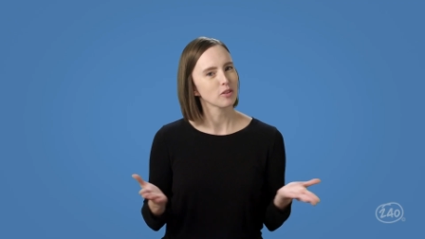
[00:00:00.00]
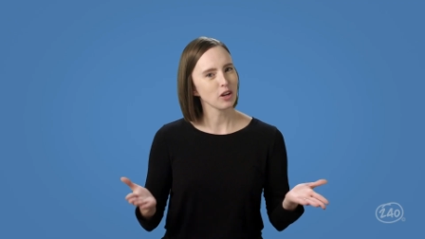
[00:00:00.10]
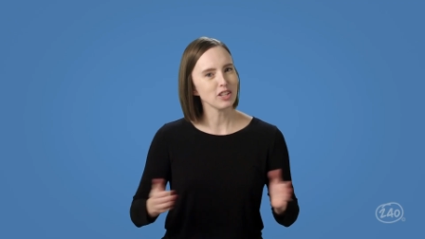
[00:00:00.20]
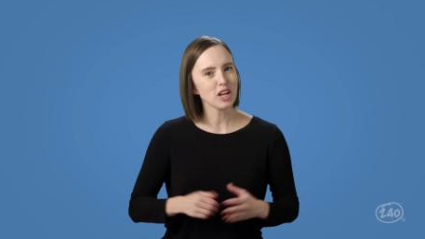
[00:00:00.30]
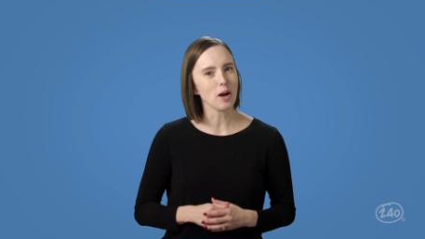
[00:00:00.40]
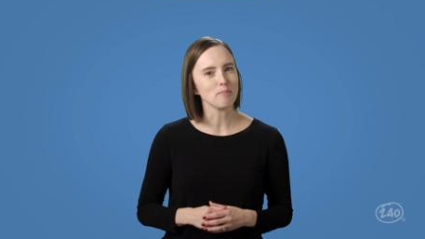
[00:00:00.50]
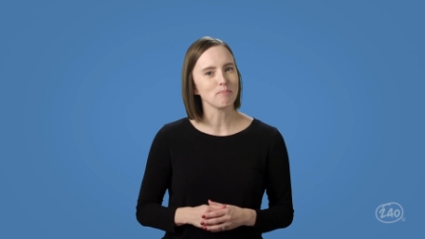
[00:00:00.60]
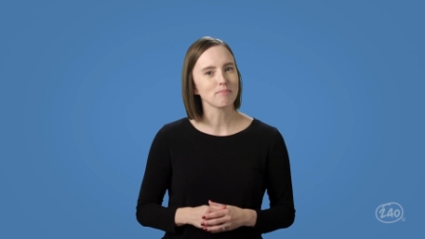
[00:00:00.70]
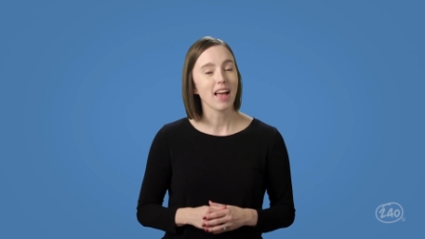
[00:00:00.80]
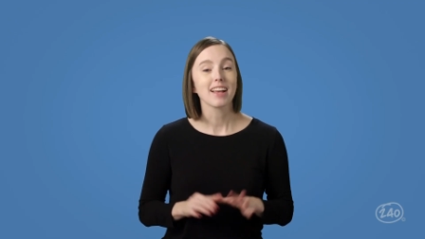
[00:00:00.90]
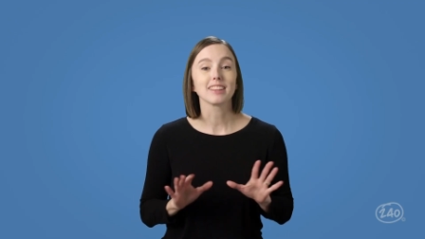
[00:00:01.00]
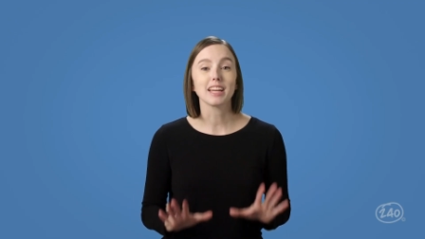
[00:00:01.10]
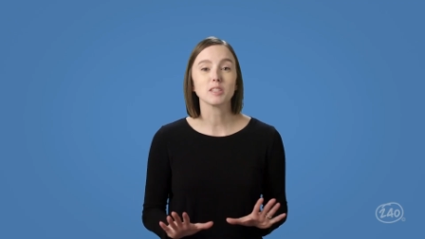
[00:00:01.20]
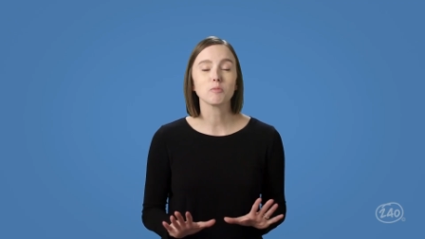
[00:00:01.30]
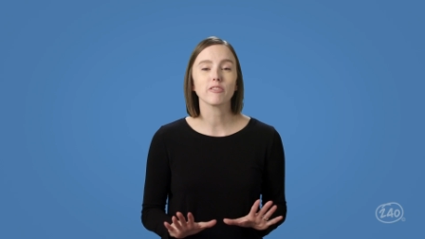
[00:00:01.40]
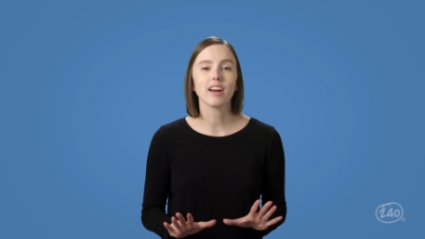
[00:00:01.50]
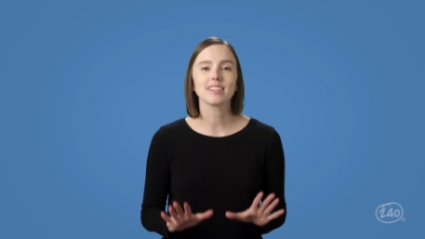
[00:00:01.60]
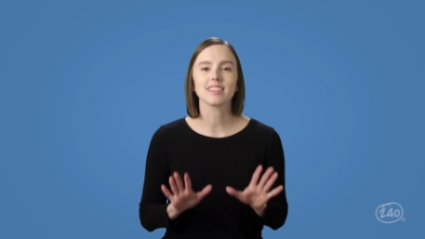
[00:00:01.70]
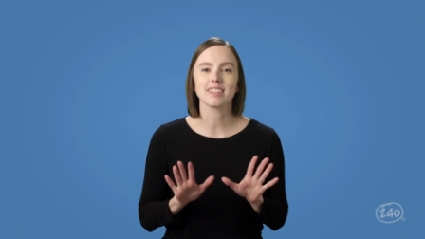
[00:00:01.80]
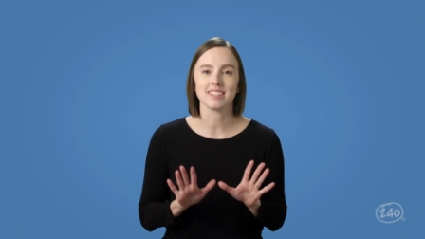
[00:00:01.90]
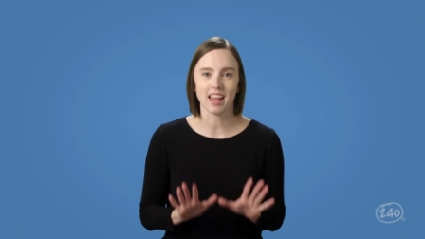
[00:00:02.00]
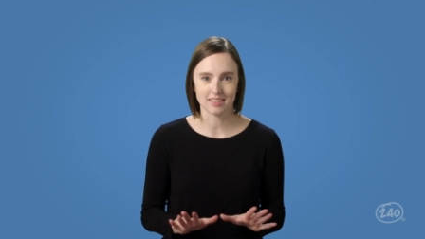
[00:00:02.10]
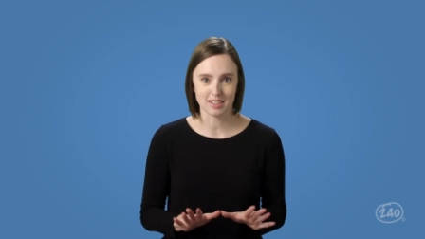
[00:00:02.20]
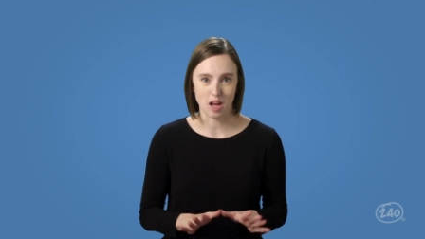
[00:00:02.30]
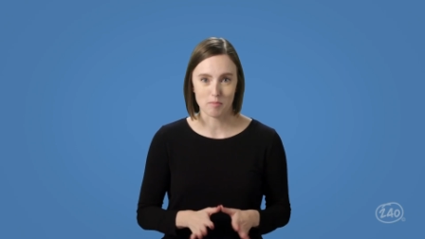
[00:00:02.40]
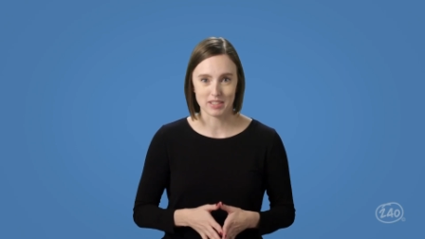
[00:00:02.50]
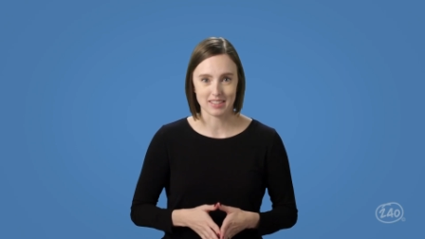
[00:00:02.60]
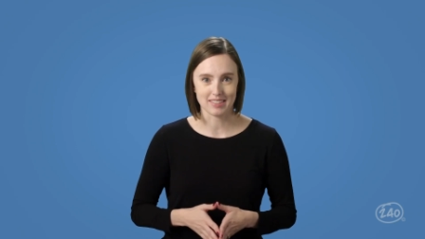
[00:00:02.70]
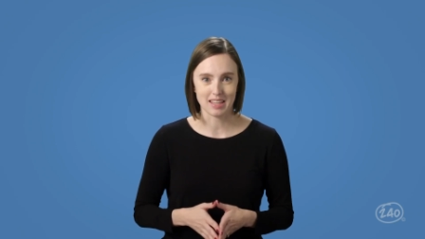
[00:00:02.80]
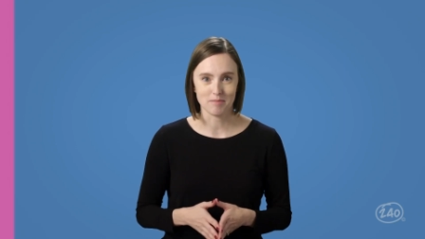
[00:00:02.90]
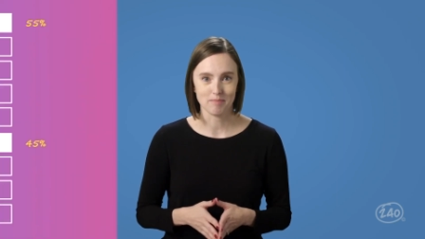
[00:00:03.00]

Great job! Let's move on to the next competency.